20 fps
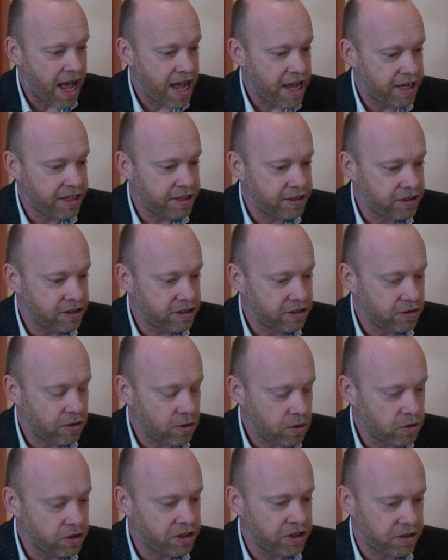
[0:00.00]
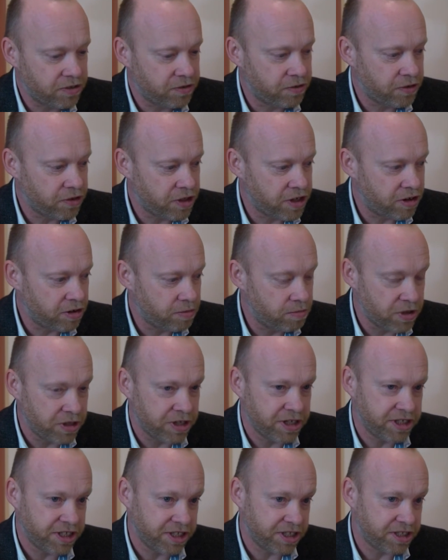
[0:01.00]
and also for their
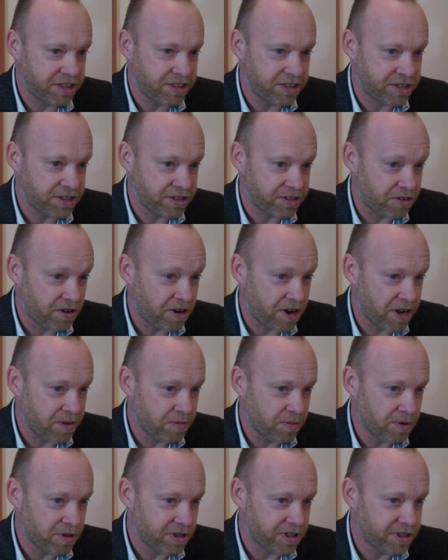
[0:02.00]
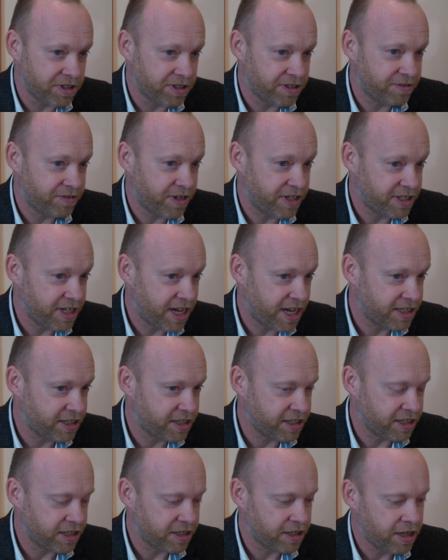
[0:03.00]
ability to describe, which is
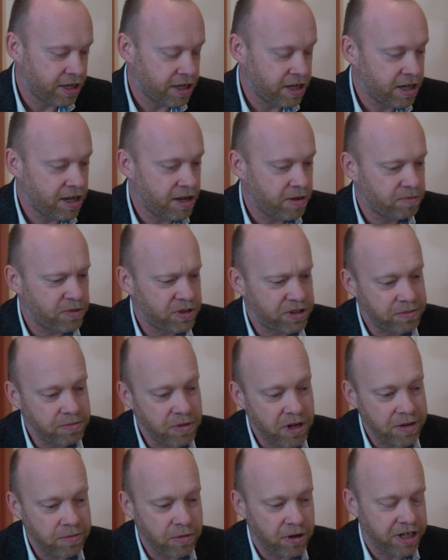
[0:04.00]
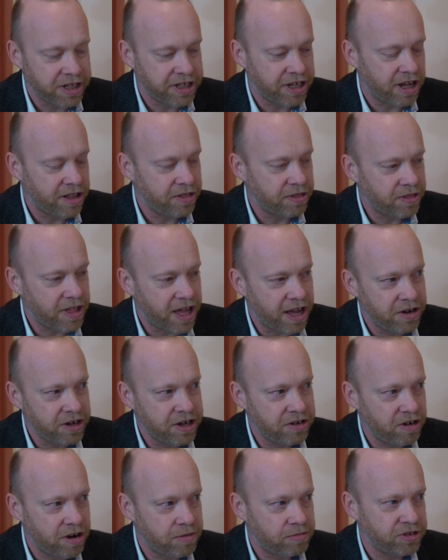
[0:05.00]
fantastic. But to my mind, that
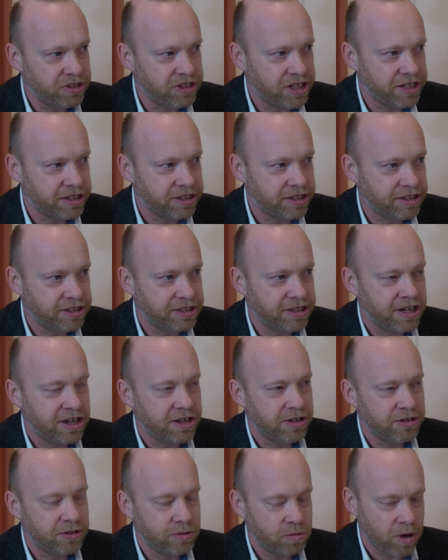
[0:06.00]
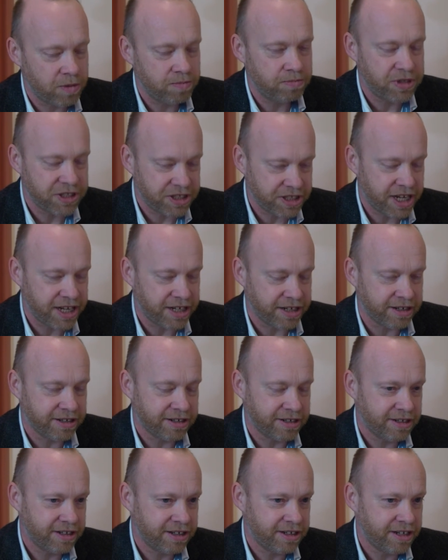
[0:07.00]
only represents the
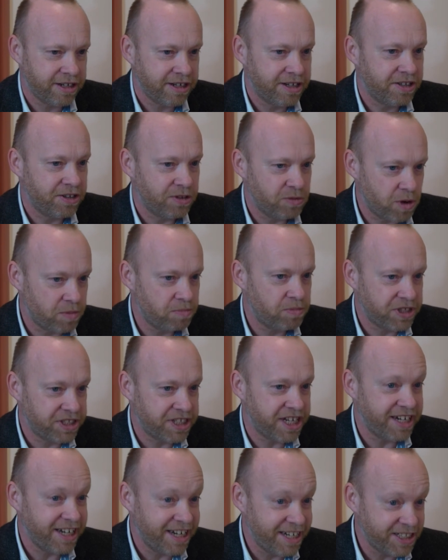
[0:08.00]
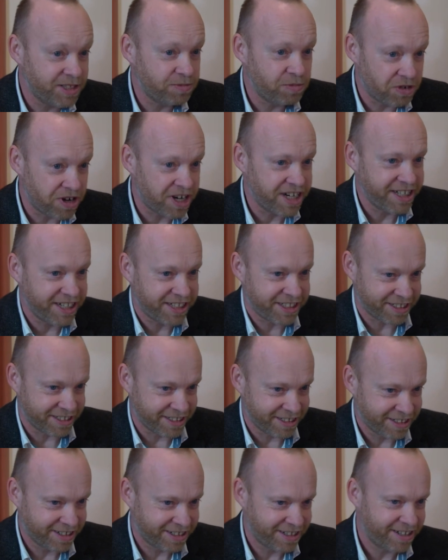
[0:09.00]
1%, the 1%
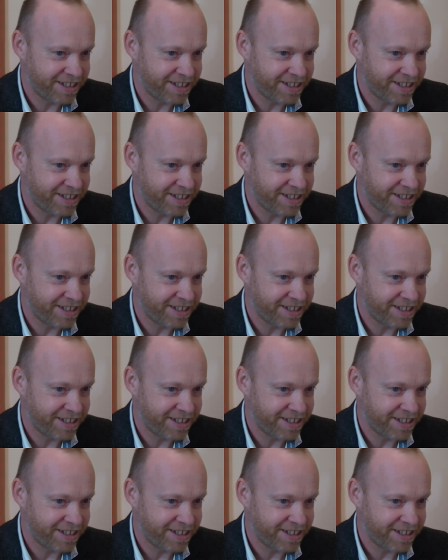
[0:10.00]
inspiration.